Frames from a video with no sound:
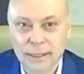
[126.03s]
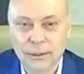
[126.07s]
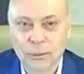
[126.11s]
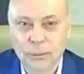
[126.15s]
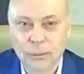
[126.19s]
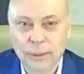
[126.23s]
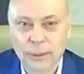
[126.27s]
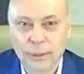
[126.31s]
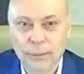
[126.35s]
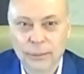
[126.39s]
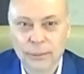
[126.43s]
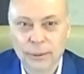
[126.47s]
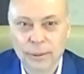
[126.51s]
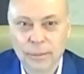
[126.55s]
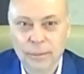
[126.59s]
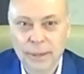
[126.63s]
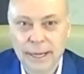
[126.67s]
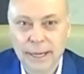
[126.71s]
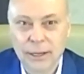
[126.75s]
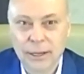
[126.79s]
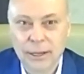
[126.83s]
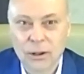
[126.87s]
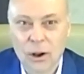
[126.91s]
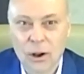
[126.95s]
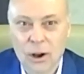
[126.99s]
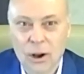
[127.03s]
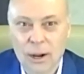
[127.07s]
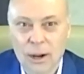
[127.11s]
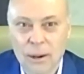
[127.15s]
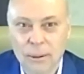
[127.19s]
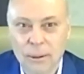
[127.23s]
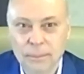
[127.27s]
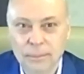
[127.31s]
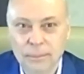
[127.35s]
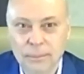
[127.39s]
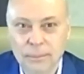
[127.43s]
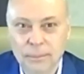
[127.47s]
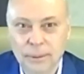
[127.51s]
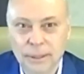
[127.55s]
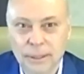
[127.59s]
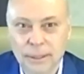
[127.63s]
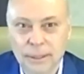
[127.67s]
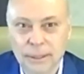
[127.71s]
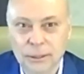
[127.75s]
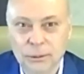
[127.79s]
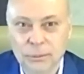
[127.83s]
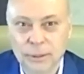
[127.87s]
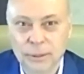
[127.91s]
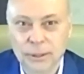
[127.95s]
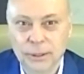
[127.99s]
we remain calm
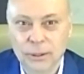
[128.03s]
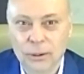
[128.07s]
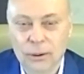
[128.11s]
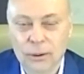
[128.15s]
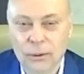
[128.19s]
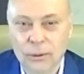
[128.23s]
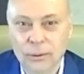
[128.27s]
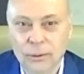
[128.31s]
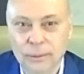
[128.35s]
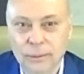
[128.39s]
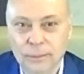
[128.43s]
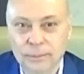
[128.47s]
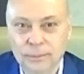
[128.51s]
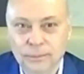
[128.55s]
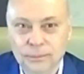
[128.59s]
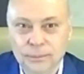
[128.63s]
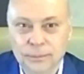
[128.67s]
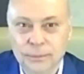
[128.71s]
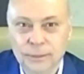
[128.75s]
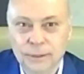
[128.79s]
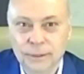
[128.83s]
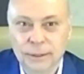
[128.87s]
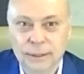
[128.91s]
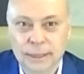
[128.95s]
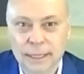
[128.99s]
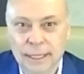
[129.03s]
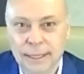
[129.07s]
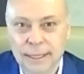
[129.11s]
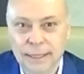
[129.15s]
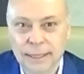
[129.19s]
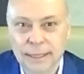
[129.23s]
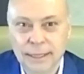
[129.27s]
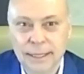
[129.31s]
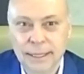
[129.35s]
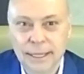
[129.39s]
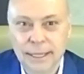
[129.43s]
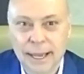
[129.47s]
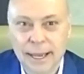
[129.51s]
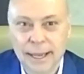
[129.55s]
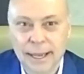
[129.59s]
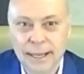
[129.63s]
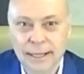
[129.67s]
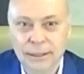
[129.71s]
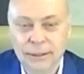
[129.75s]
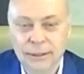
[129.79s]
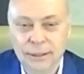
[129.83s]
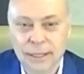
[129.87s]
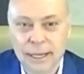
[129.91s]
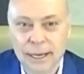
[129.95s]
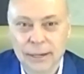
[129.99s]
because we know that in the
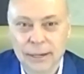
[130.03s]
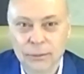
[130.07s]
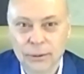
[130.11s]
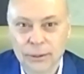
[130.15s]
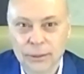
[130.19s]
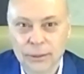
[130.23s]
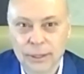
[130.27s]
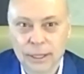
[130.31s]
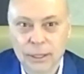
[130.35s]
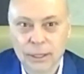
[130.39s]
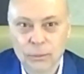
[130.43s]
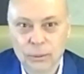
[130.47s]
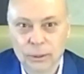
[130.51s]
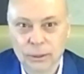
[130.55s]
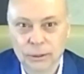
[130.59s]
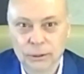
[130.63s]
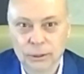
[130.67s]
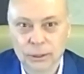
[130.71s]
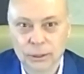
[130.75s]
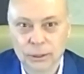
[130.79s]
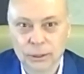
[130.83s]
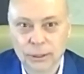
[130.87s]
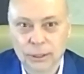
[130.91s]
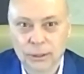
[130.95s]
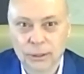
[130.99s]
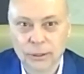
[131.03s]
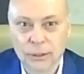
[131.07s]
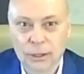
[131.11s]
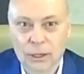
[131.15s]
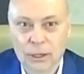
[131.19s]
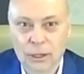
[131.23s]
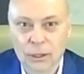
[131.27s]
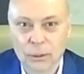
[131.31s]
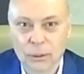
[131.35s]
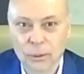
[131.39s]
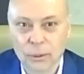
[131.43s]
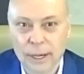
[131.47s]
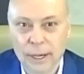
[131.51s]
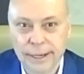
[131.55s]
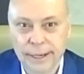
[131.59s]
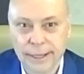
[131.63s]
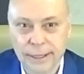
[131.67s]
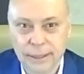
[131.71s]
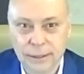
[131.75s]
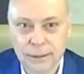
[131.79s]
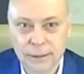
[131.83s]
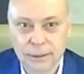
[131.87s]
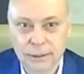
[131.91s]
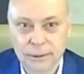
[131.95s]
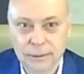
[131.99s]
end, everything will turn out all right.